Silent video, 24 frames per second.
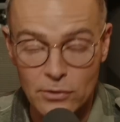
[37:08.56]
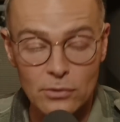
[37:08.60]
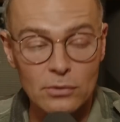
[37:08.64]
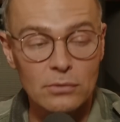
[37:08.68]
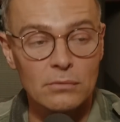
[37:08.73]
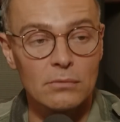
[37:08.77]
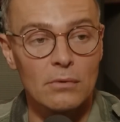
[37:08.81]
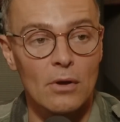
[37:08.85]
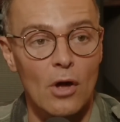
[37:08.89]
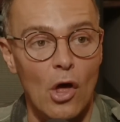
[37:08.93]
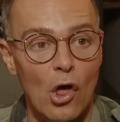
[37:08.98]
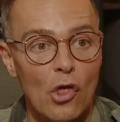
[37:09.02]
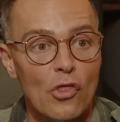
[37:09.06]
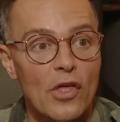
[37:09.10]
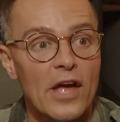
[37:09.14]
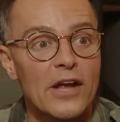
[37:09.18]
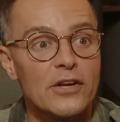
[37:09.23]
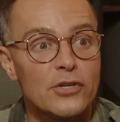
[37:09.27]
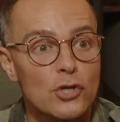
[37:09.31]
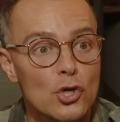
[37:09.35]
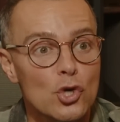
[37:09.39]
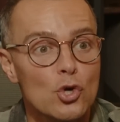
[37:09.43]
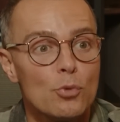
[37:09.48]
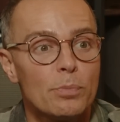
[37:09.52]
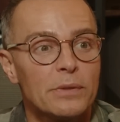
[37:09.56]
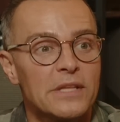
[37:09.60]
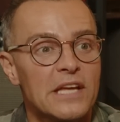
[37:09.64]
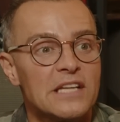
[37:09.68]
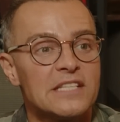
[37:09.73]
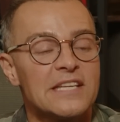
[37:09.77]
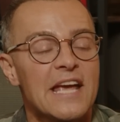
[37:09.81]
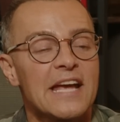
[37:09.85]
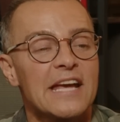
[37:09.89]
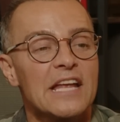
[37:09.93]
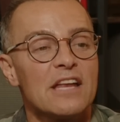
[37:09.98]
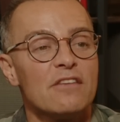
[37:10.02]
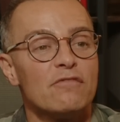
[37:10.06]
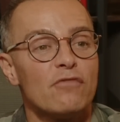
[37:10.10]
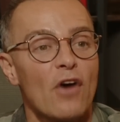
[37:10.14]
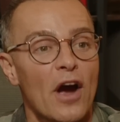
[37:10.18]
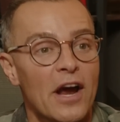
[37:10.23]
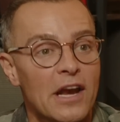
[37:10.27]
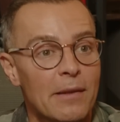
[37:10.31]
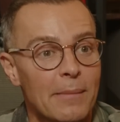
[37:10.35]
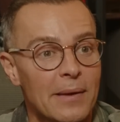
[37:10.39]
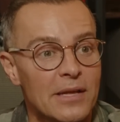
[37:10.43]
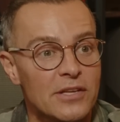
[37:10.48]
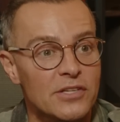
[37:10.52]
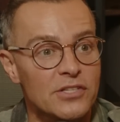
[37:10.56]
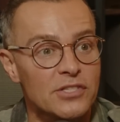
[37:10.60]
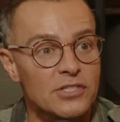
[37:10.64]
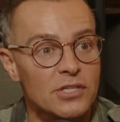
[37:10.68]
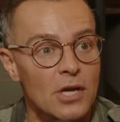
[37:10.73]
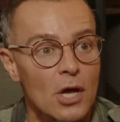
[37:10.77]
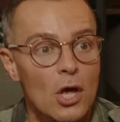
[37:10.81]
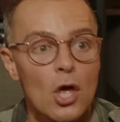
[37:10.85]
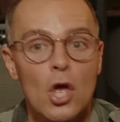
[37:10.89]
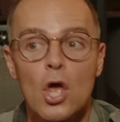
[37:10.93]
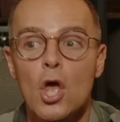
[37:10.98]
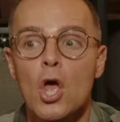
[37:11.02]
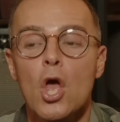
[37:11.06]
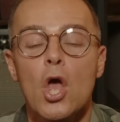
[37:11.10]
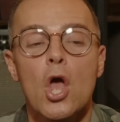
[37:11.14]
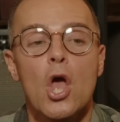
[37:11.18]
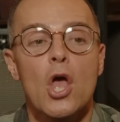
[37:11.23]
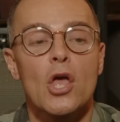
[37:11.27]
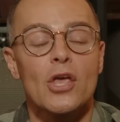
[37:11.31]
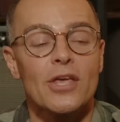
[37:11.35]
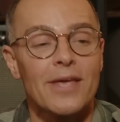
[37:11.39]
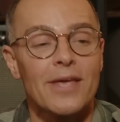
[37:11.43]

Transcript: Yeah, dude. And now you're telling do, me, but they take that it we in can powder form it